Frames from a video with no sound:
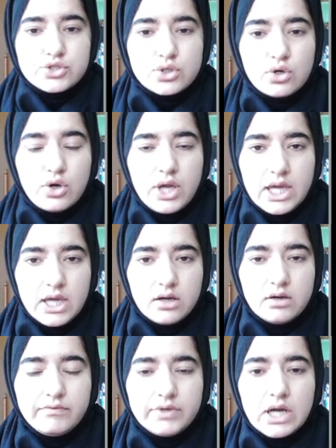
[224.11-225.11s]
So
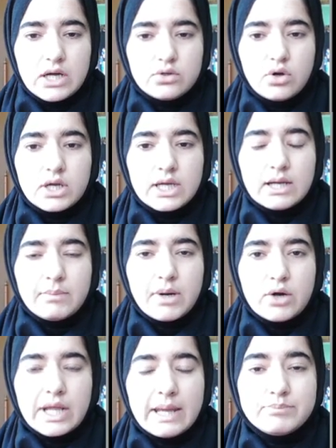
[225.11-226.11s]
here we are talking
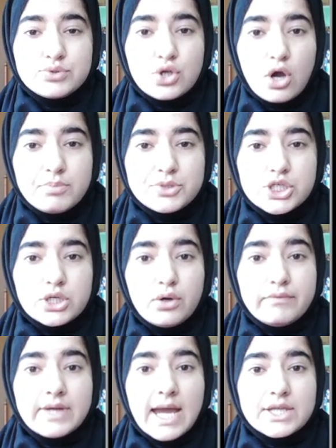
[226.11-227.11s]
about absorption
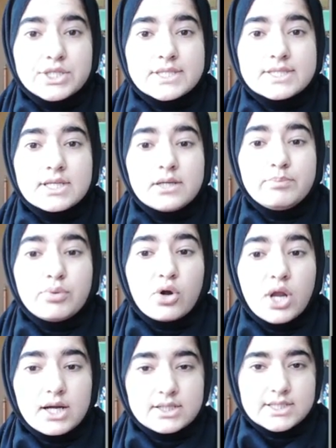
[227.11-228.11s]
of digested
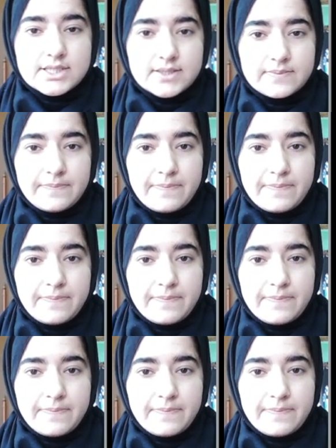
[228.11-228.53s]
products.